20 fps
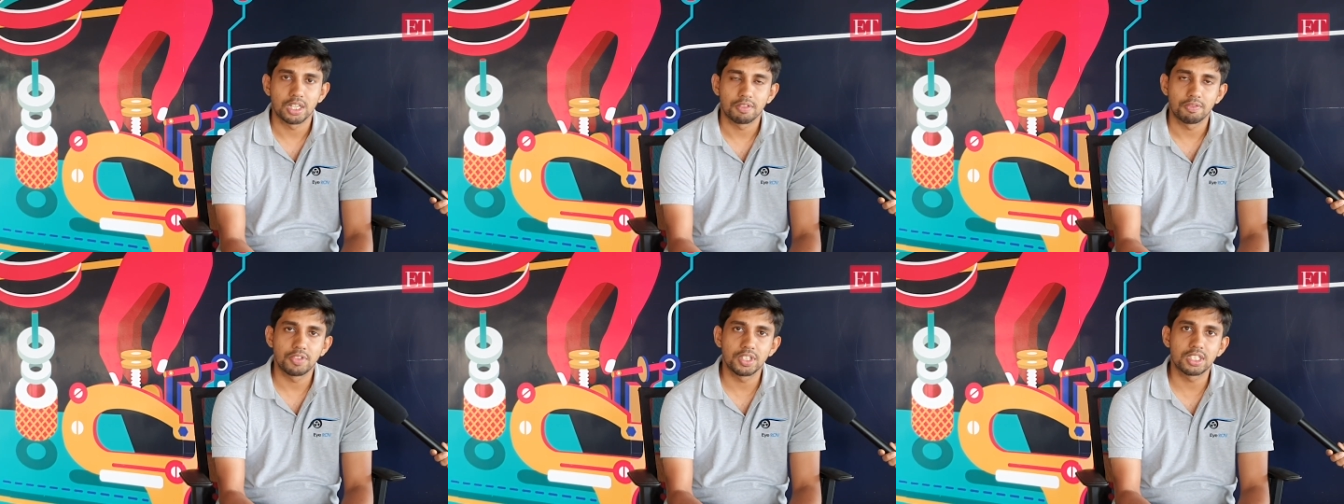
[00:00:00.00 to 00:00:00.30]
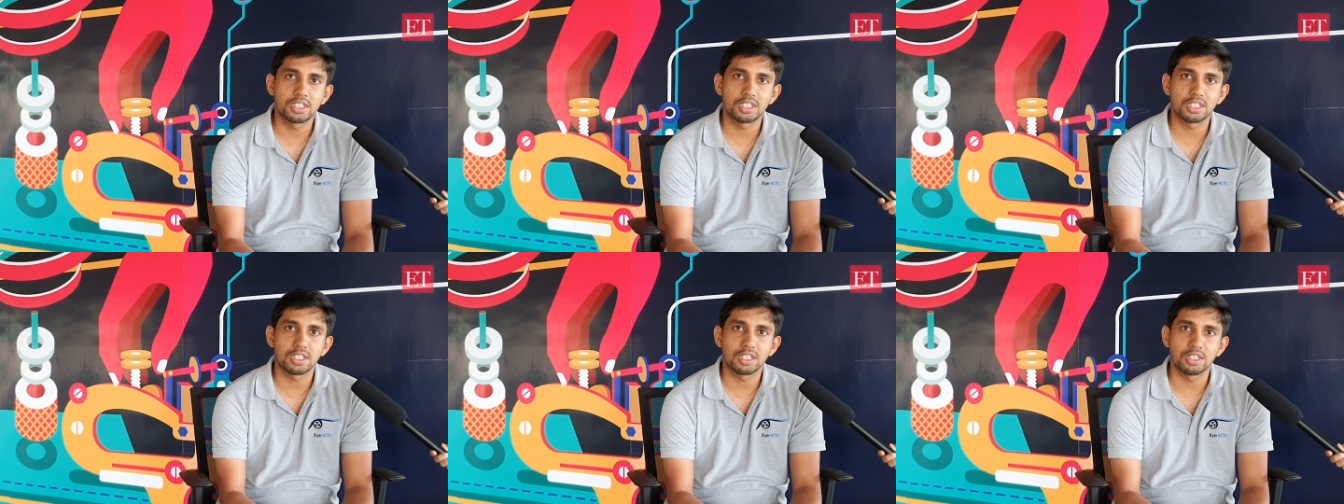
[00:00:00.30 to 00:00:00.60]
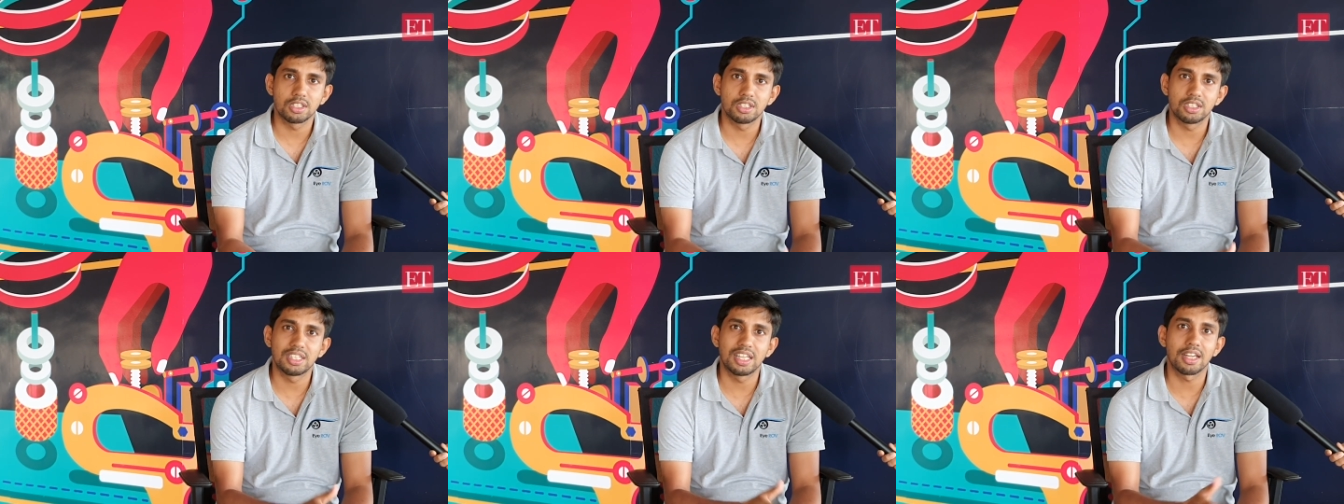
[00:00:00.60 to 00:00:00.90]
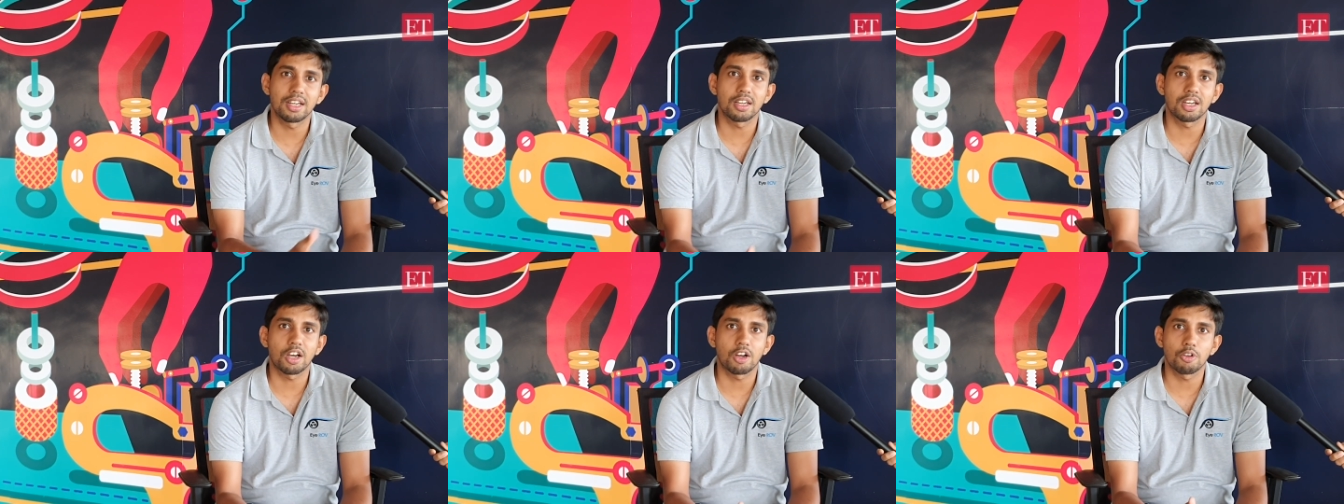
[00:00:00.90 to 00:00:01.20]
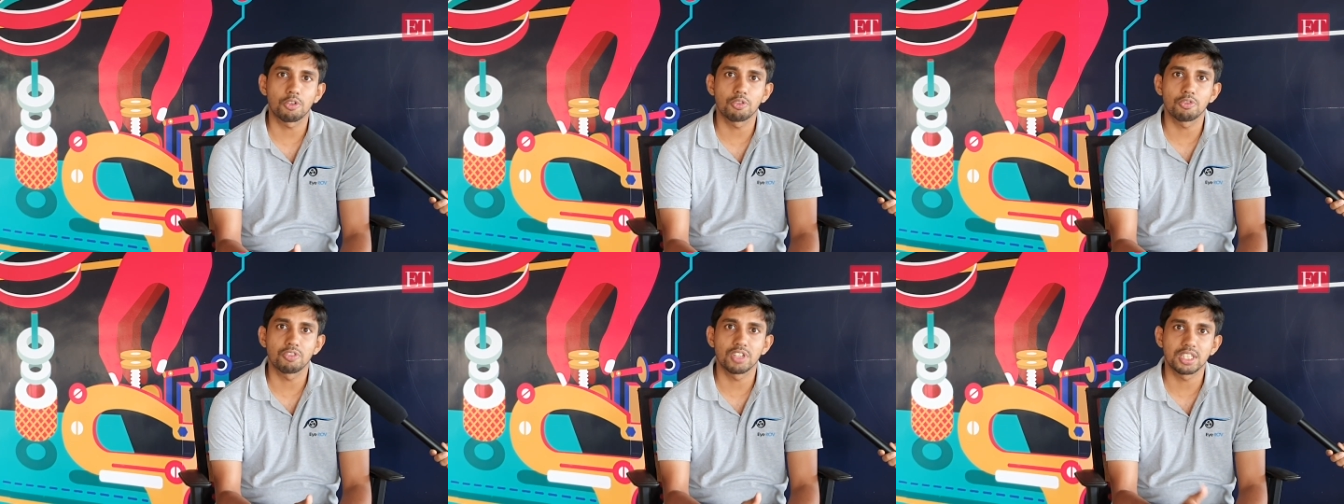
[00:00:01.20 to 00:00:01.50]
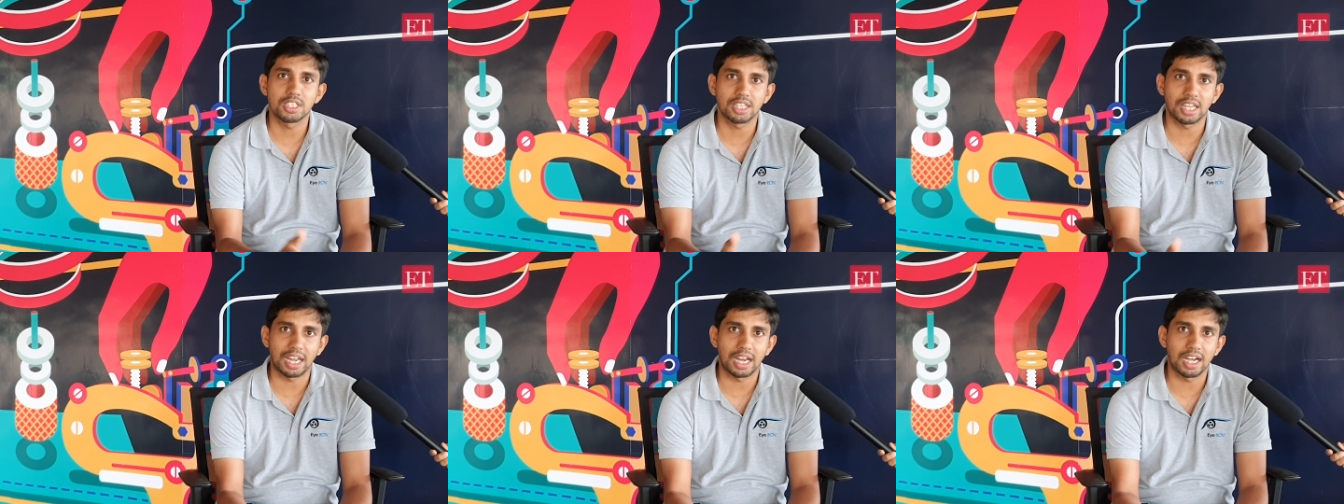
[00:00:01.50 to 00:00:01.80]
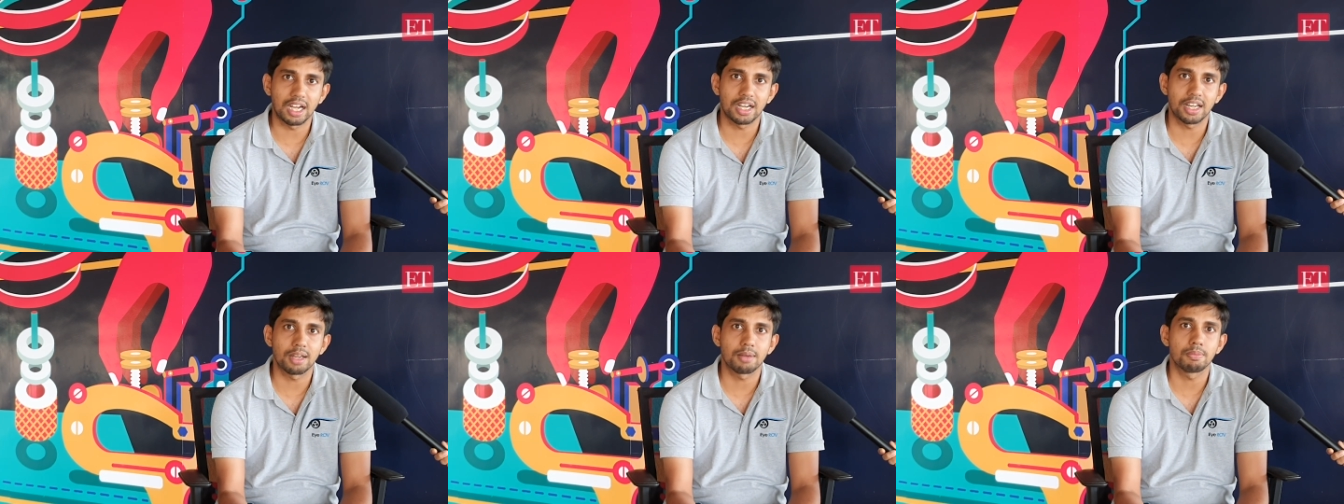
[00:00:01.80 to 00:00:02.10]
which then now we
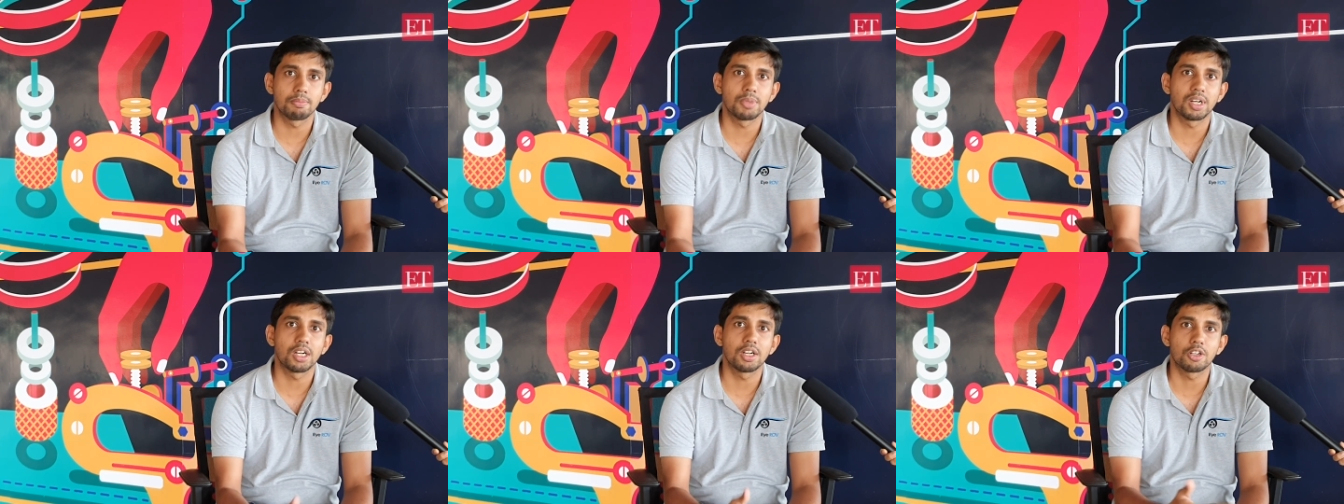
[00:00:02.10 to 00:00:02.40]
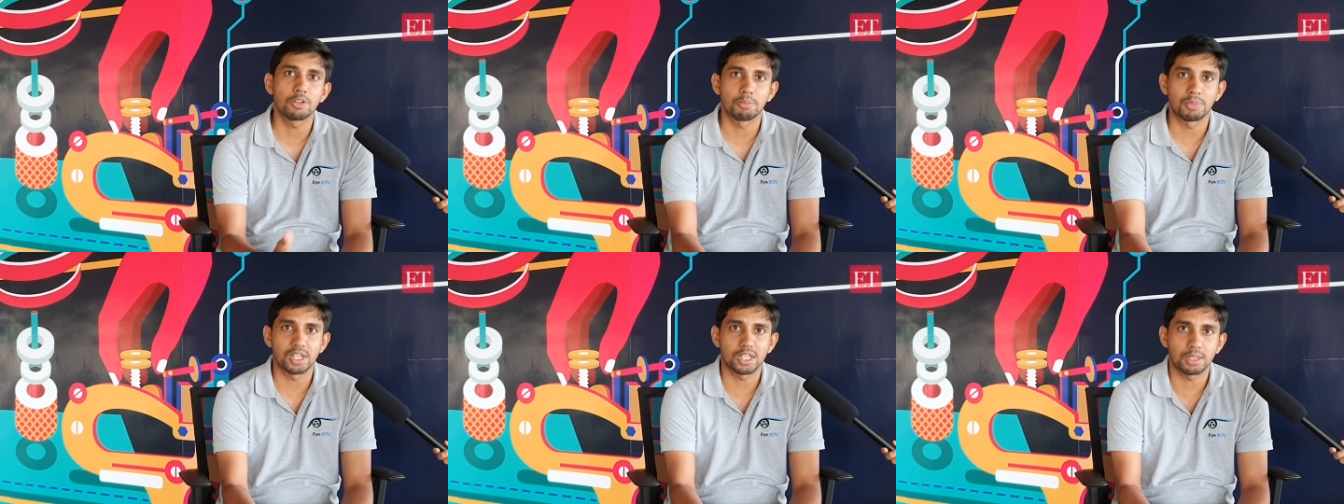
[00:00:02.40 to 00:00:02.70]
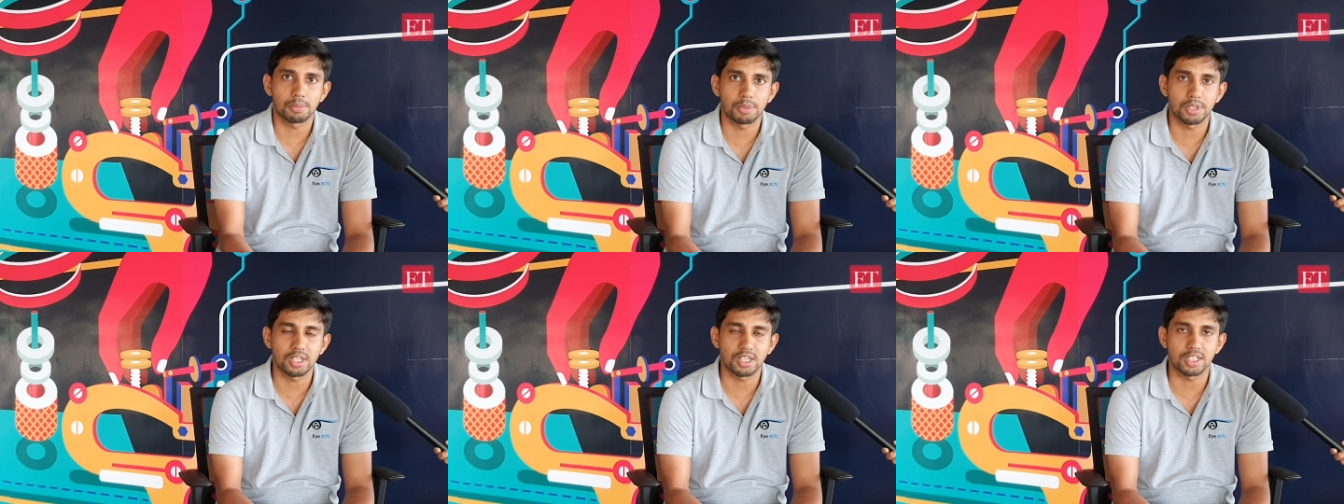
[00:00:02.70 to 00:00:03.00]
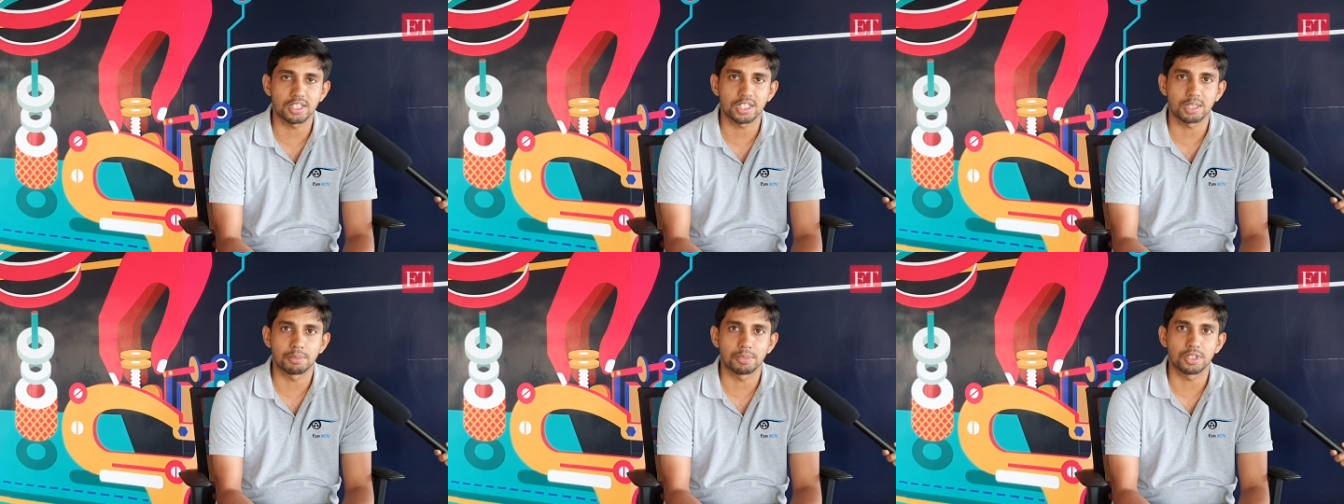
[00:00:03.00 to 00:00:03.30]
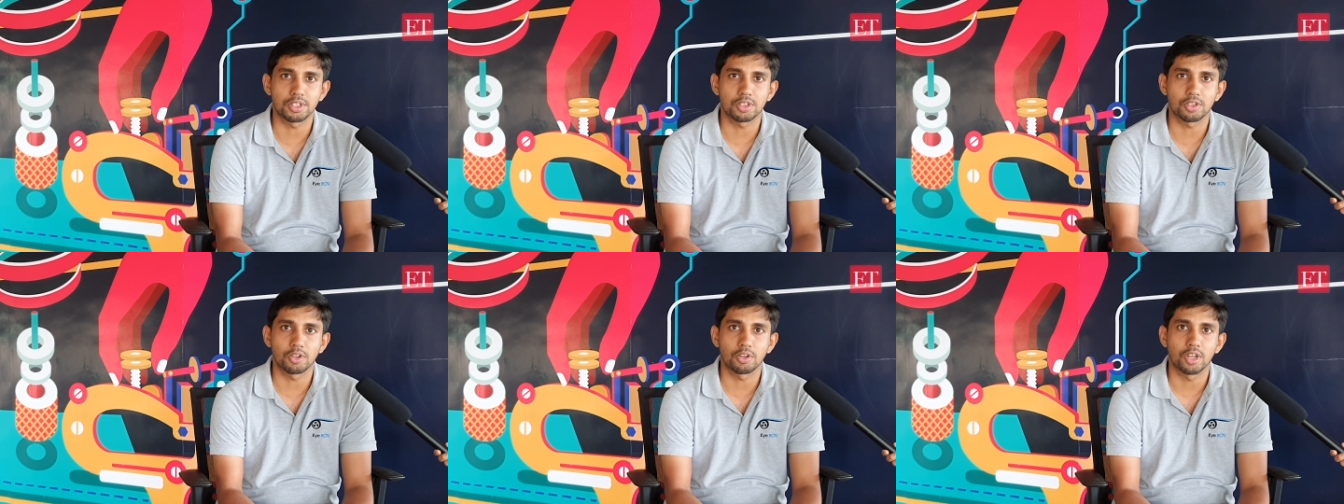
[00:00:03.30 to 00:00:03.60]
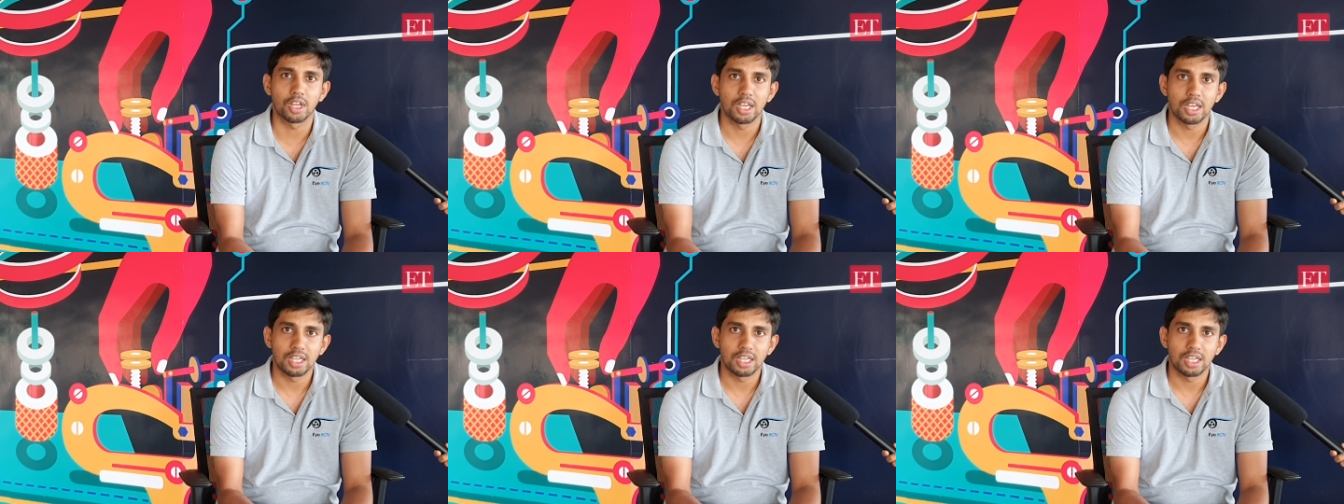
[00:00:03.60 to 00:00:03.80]
scaled and built to multiple customers so